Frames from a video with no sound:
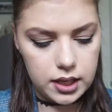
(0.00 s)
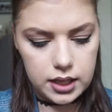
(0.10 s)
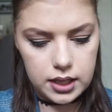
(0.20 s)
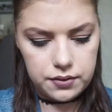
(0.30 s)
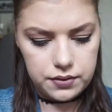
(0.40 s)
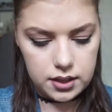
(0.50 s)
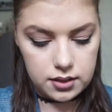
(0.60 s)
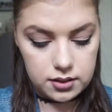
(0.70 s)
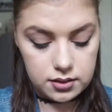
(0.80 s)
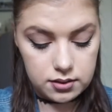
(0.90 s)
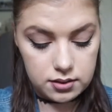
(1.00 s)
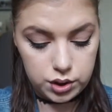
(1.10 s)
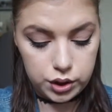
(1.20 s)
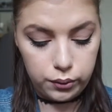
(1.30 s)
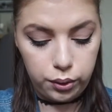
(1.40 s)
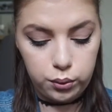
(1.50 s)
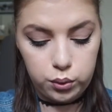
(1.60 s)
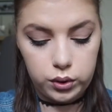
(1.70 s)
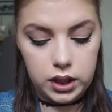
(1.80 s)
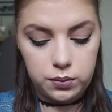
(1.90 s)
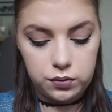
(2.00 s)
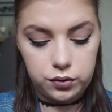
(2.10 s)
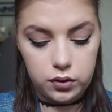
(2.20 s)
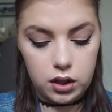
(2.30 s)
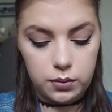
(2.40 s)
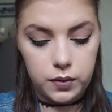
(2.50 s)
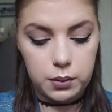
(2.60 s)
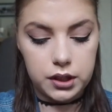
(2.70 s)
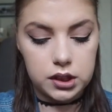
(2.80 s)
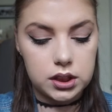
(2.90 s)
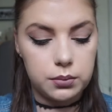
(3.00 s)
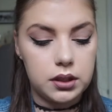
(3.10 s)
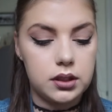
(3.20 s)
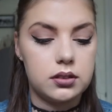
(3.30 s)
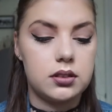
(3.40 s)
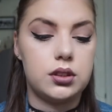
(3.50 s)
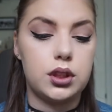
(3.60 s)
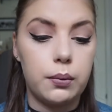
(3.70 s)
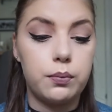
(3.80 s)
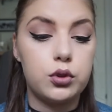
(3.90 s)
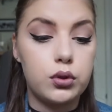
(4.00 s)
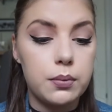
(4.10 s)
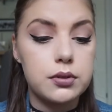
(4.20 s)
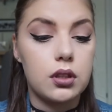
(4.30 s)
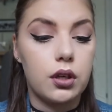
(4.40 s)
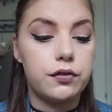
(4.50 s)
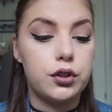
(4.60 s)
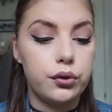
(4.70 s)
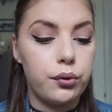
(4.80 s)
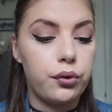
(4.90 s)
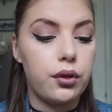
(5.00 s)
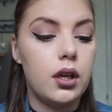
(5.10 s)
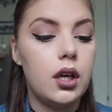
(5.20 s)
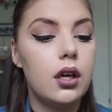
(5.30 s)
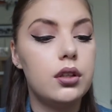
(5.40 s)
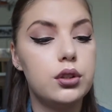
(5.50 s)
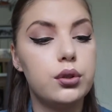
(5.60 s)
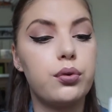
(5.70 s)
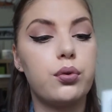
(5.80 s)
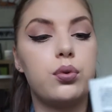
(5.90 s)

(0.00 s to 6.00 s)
I have this youth cream from The Body Shop. It is the Drops of Youth